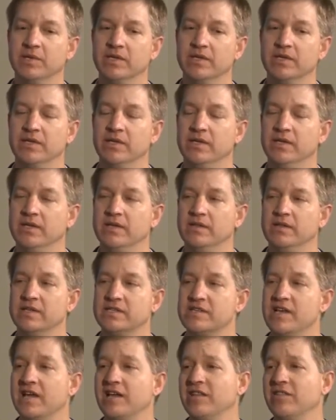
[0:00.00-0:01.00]
But the
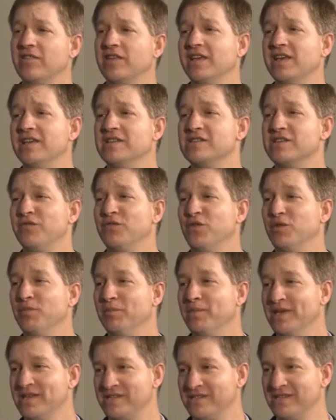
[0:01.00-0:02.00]
exciting thing is, if you
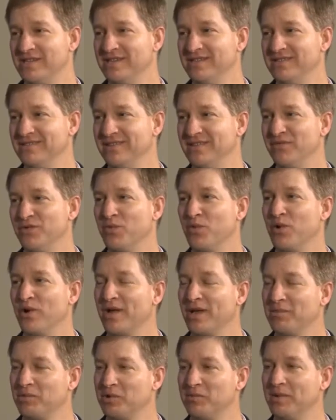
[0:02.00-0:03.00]
missed it, if you
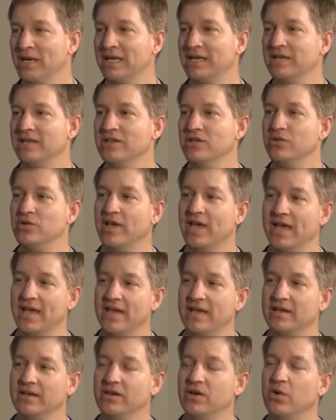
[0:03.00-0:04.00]
weren't able to make it, you
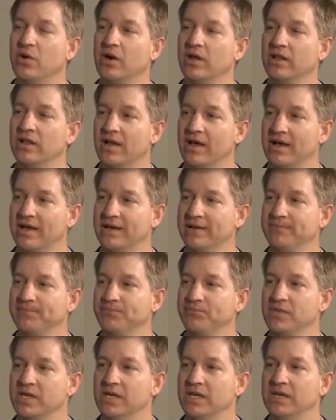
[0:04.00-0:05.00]
can go online
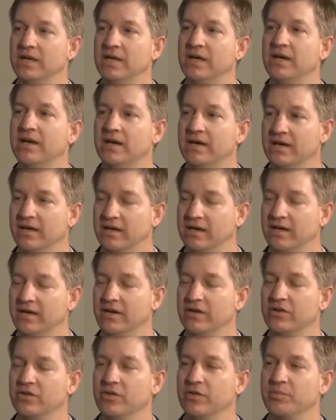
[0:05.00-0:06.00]
uh,
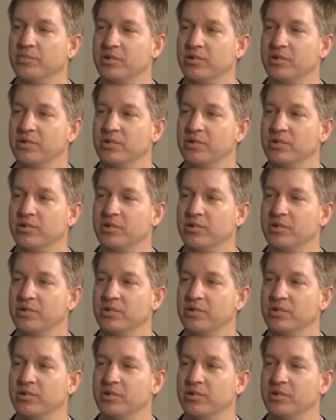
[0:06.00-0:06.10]
under the